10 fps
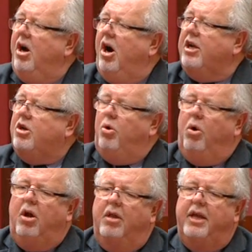I
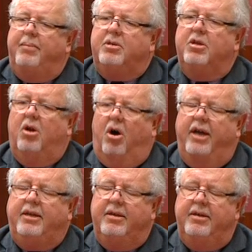call on them
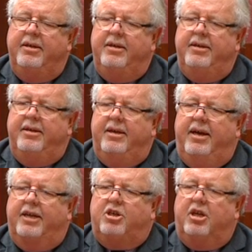tonight
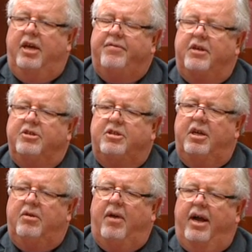to give
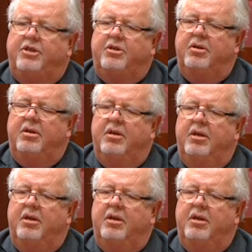consideration